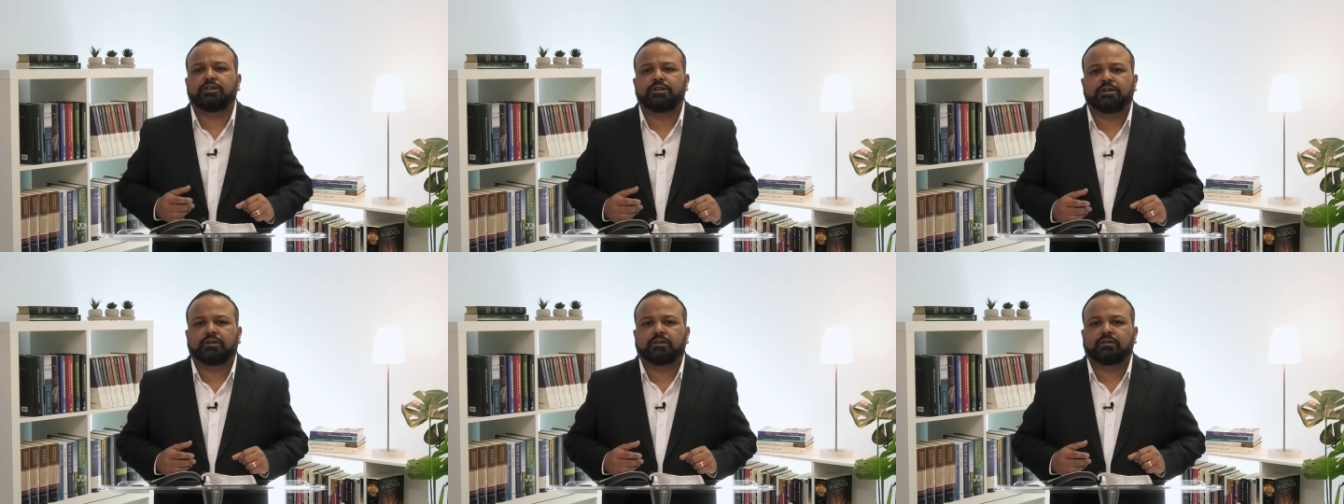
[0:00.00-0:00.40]

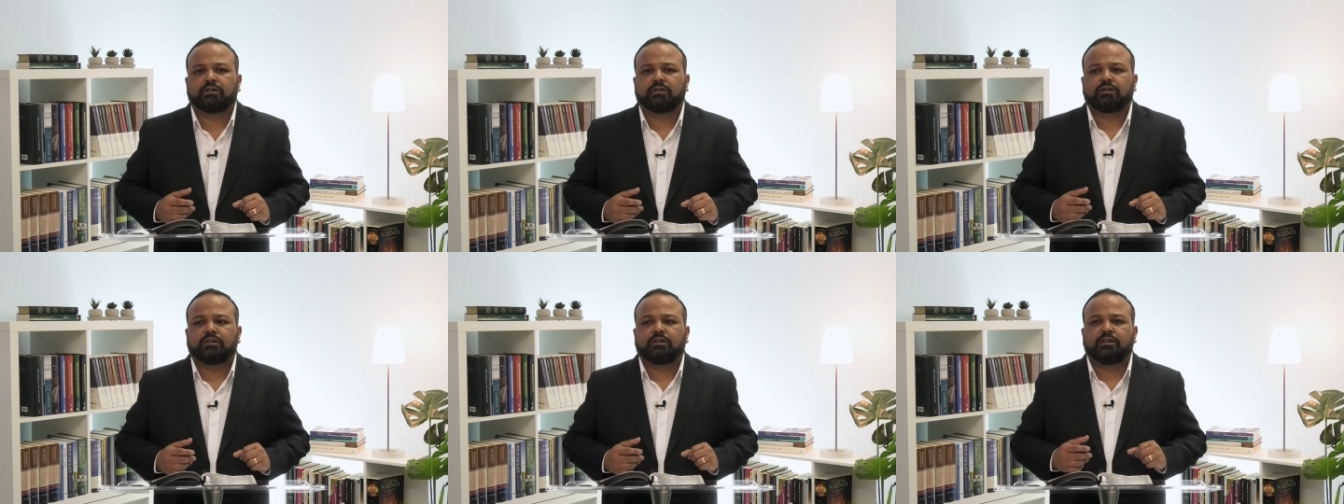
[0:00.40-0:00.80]
here,
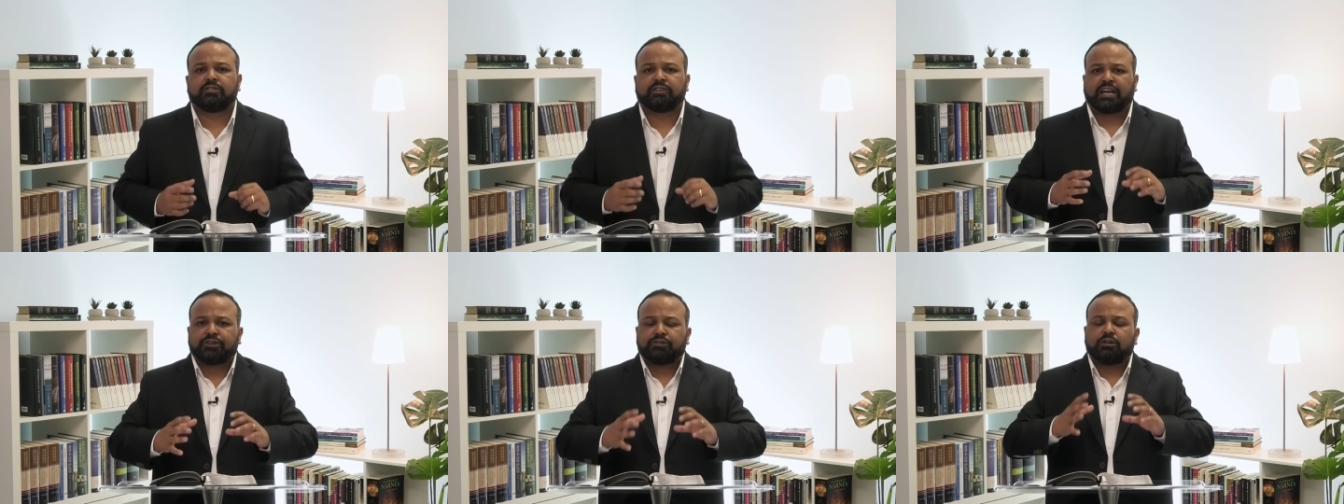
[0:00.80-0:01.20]
it
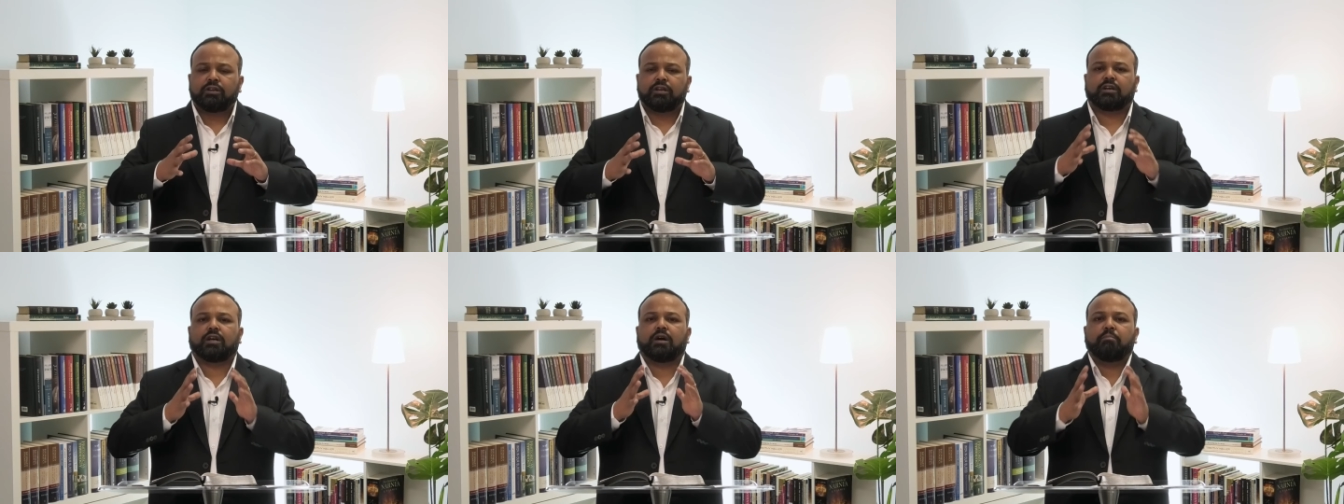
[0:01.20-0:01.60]
is actually
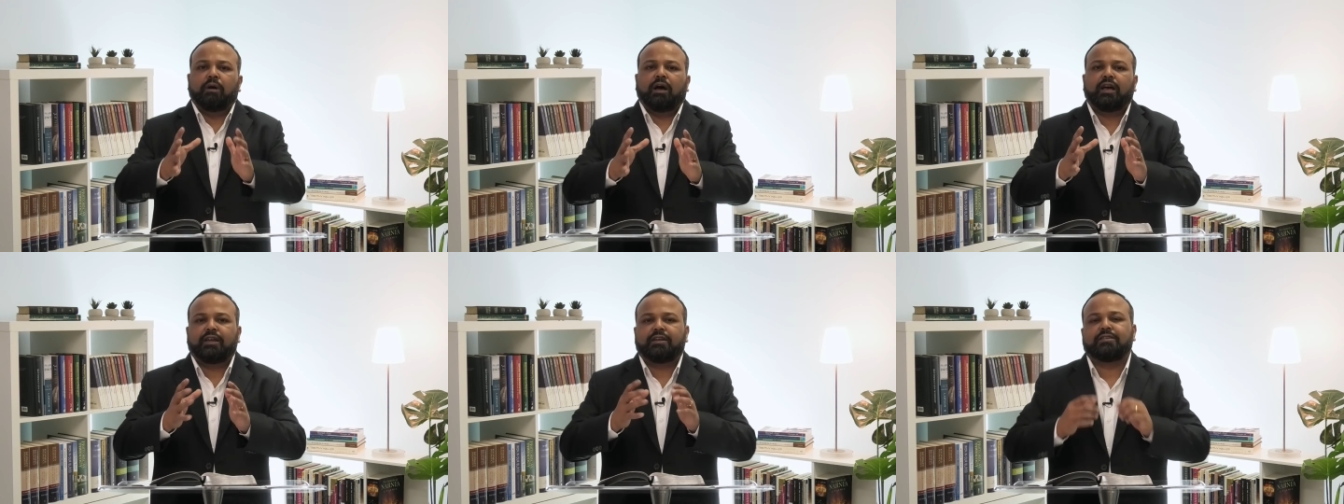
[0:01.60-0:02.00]
a
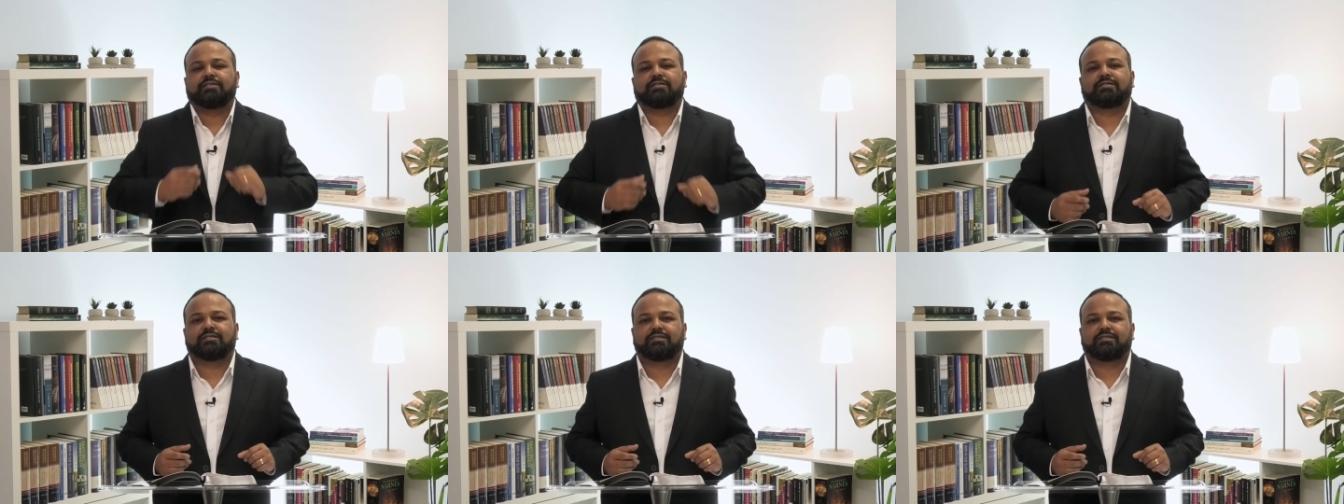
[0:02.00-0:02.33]
command.